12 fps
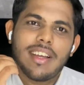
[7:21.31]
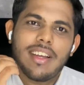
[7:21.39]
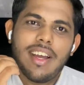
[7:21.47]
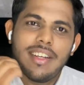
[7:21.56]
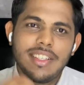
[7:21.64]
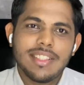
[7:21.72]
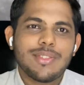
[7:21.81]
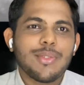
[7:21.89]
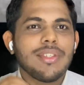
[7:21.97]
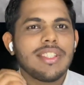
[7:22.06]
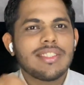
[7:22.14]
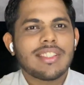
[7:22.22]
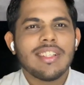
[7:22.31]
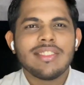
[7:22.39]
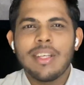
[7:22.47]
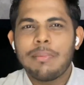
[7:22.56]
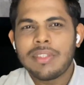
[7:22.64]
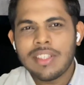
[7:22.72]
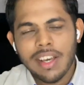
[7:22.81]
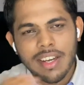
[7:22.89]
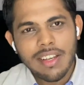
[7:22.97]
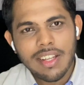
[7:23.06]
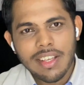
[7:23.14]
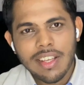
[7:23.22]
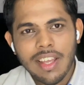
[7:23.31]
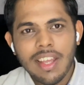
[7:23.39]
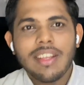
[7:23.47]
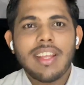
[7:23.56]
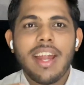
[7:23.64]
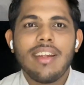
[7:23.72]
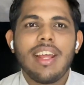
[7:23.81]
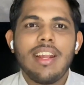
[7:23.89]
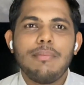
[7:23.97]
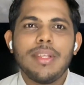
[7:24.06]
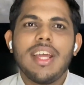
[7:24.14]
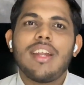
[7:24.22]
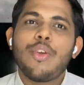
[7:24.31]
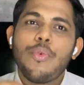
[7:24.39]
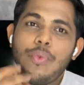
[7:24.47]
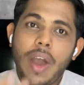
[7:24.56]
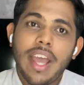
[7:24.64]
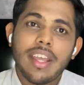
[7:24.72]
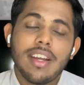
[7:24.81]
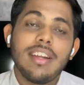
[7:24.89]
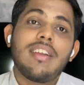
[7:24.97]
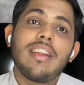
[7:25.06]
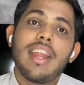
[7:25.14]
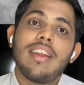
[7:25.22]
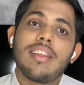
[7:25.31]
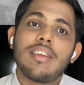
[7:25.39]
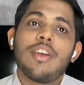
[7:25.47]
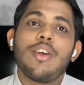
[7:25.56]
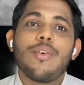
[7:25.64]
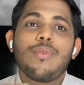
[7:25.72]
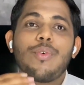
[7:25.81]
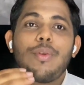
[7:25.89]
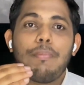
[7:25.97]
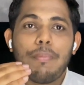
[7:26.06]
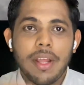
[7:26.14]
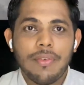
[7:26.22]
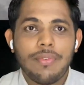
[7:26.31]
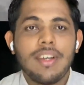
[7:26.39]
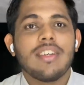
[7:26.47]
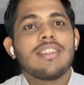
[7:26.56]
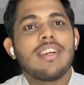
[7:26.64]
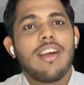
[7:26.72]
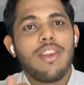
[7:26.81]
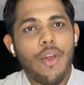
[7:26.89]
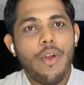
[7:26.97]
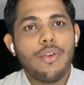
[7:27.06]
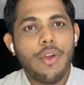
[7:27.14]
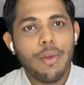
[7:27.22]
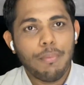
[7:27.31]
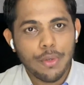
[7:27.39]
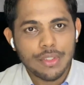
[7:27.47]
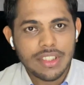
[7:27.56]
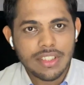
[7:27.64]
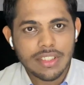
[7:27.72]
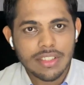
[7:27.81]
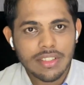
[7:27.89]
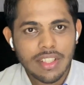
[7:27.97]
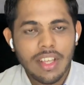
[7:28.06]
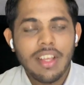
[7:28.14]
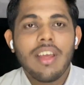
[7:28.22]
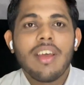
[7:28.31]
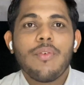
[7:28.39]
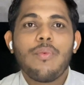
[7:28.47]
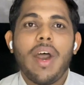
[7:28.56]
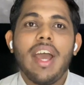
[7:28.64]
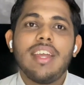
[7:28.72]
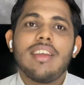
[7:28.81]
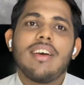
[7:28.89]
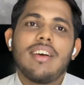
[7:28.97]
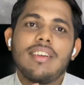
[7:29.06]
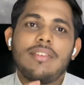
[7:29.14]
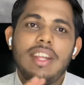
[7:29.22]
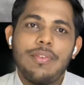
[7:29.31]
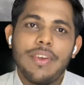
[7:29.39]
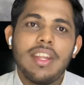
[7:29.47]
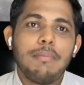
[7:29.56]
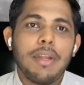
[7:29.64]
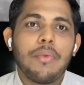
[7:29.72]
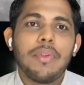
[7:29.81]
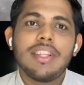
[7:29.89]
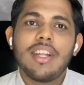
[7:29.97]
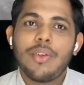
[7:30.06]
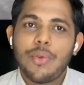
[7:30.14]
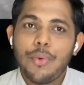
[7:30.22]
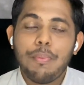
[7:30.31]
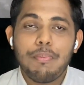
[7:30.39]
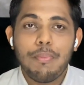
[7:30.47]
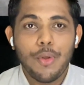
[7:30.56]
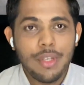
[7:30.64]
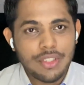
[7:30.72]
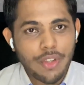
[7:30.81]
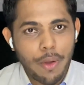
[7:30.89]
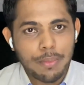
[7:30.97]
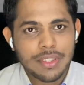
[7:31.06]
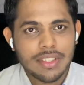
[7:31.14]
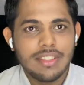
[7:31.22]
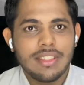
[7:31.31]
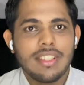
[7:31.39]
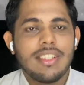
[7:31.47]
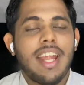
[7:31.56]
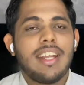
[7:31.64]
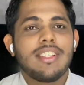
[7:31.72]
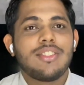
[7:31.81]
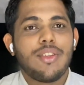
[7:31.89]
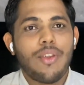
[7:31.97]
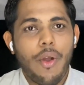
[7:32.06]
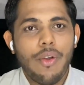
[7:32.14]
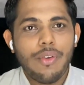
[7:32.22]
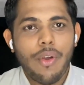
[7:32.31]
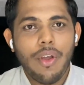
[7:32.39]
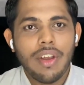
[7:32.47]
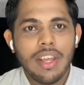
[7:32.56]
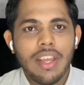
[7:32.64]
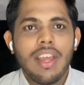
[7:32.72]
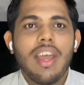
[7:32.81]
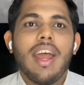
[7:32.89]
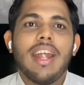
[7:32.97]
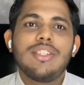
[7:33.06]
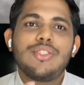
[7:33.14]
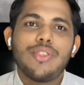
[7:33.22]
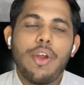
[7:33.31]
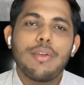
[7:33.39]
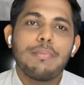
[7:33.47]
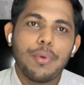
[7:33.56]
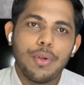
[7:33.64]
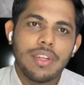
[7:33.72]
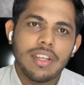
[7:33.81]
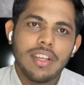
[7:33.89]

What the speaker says: understood this concept thoroughly can tell me that why a trader would prefer a long call position. Why differing between the two bullish options, that is long call and short put,